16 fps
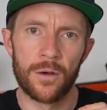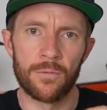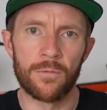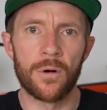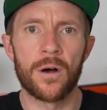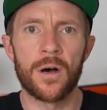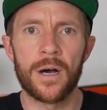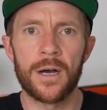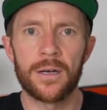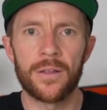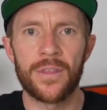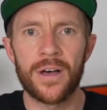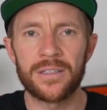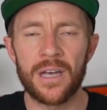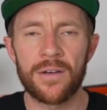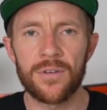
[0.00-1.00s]
ride,
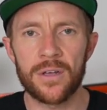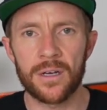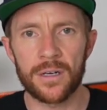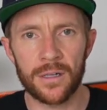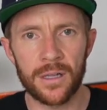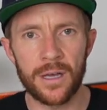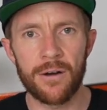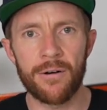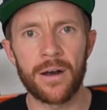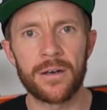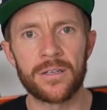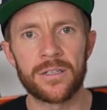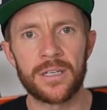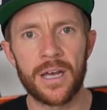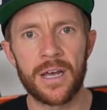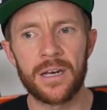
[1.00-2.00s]
thus having a clear
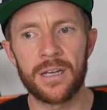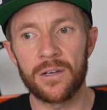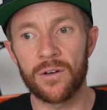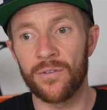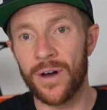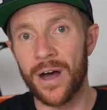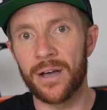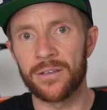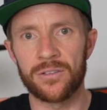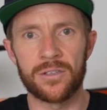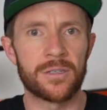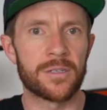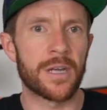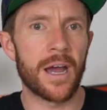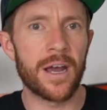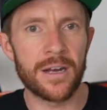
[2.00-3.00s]
understanding of our
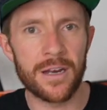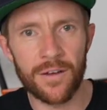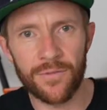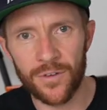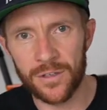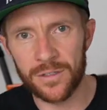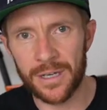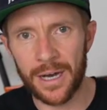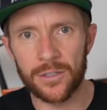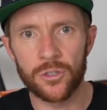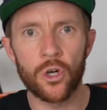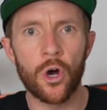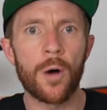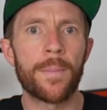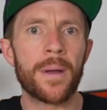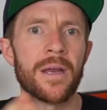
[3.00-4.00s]
sustained efforts, our
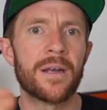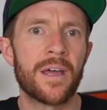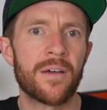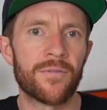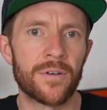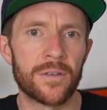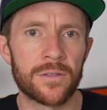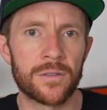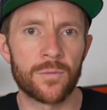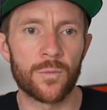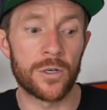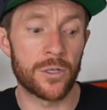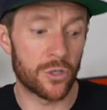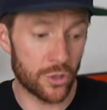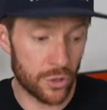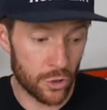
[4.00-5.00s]
top end efforts,
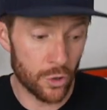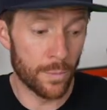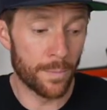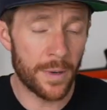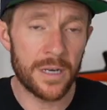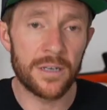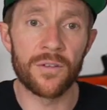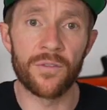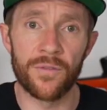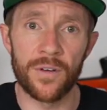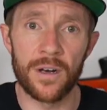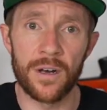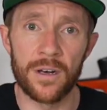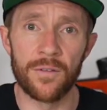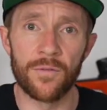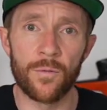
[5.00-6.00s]
which should be
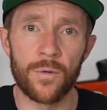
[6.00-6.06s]
definitive